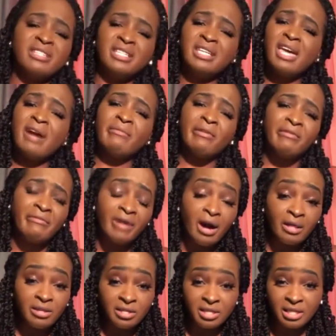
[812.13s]
Did he have a
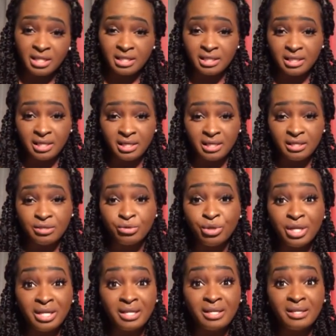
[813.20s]
father? Do
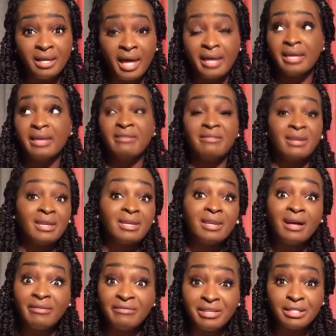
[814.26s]
he like even
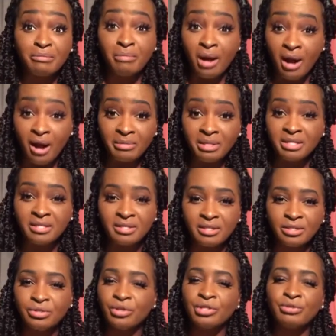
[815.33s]
love his mom, his
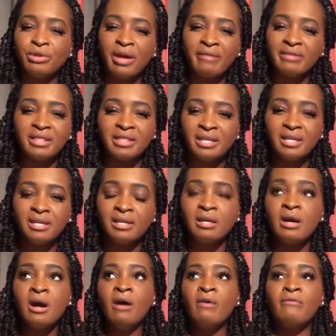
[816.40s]
sister? Do he have a thing
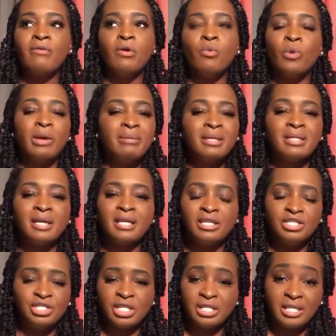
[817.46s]
for women that he
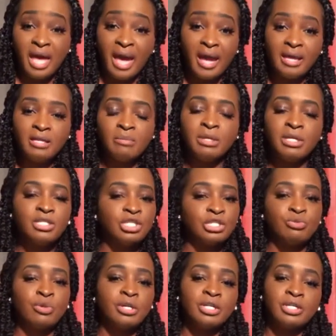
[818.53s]
just hate them and he
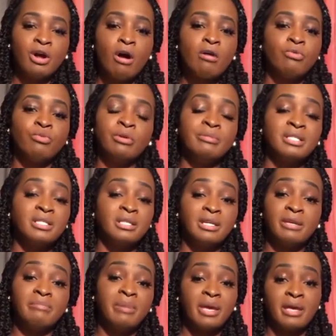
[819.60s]
just want to dog women to
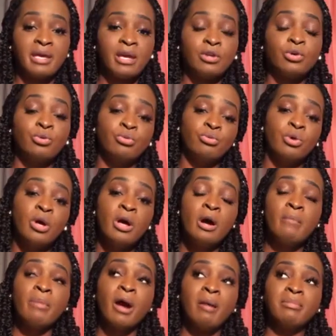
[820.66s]
get back at who
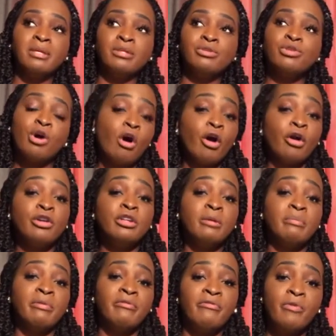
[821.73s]
probably hurt
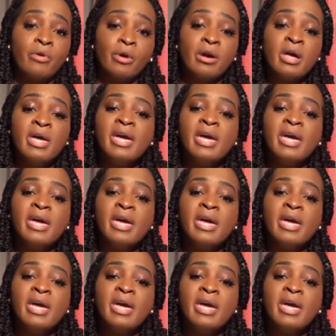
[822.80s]
him before?